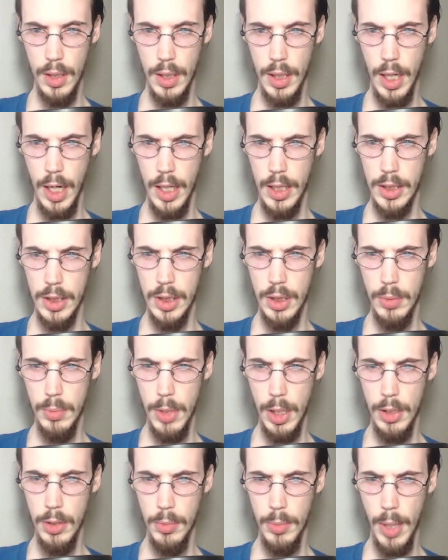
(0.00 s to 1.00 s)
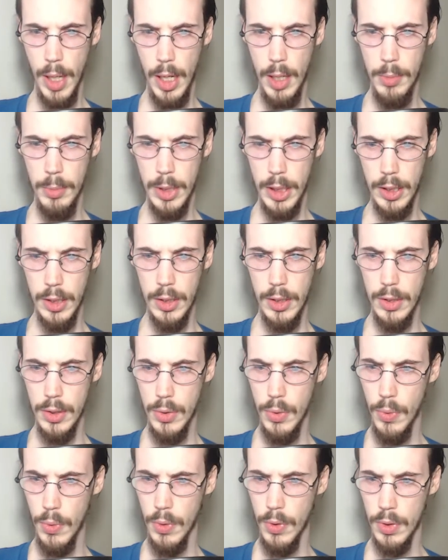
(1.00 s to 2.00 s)
Can I assume that you're my enemy?
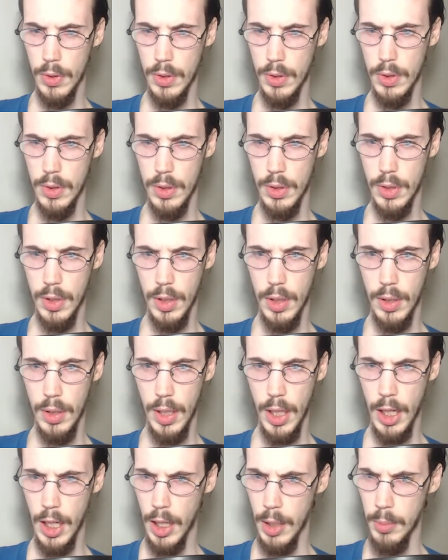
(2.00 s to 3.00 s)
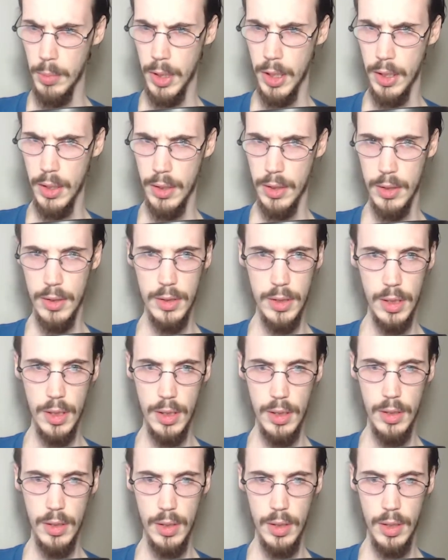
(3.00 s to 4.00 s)
You're an enemy?
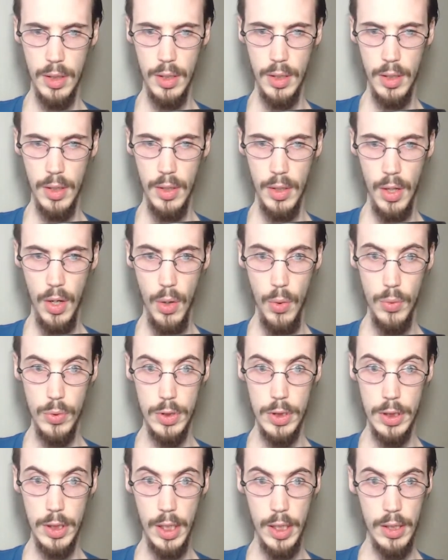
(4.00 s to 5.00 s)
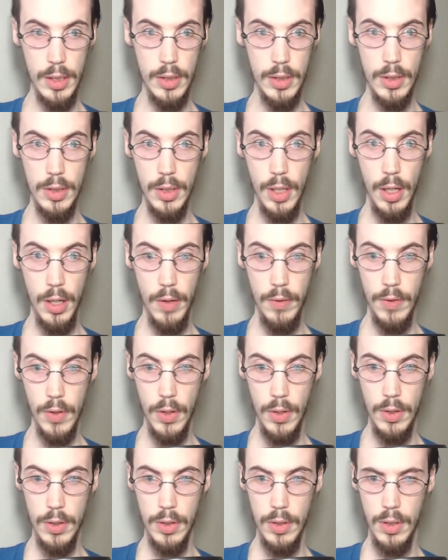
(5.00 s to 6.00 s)
Oh, she's like, caught off
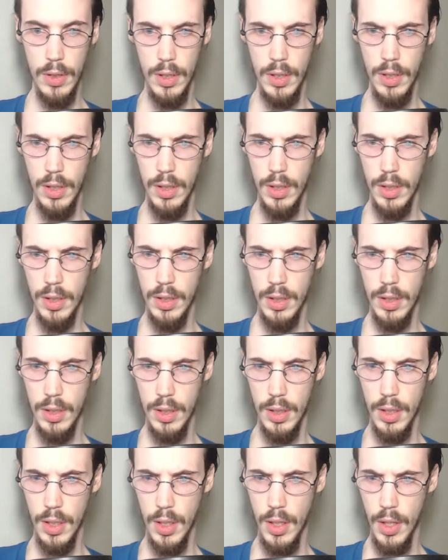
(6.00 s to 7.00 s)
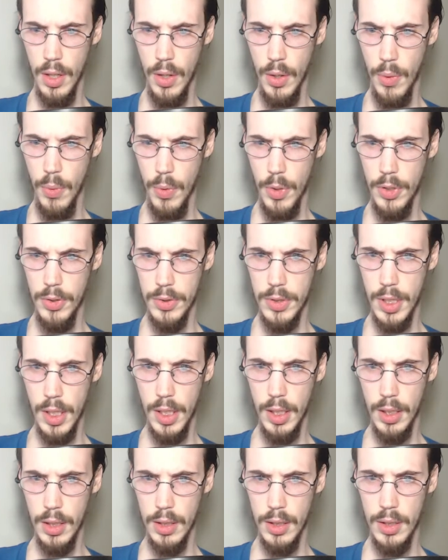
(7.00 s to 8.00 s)
guard. Huh. What are you
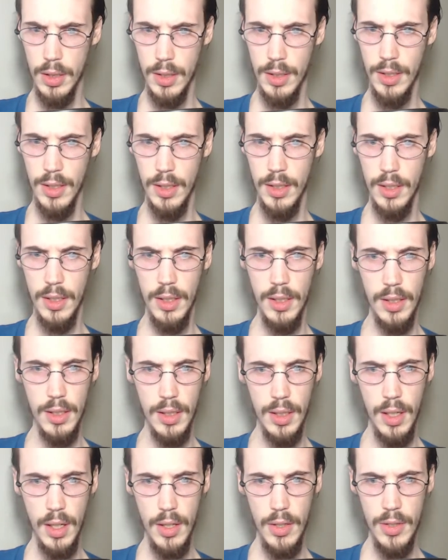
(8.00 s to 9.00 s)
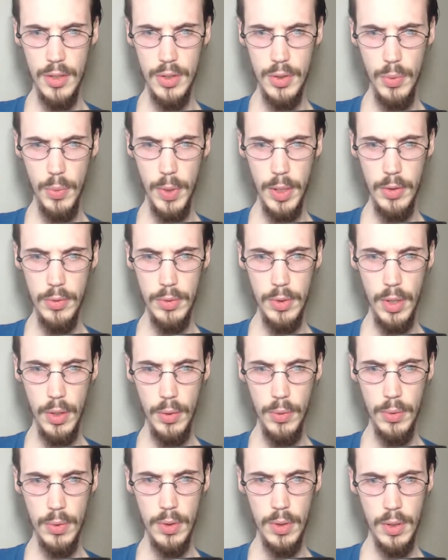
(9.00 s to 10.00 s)
saying? There's no way you
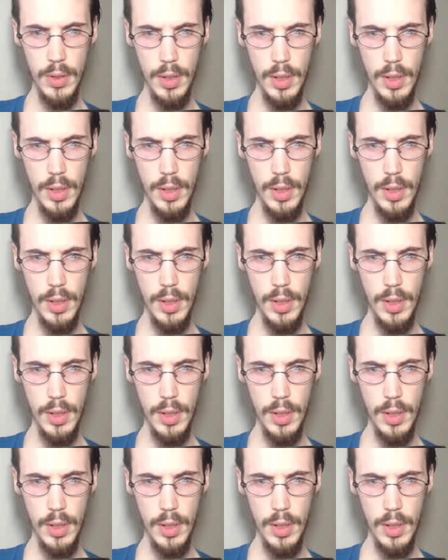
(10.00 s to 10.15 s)
know.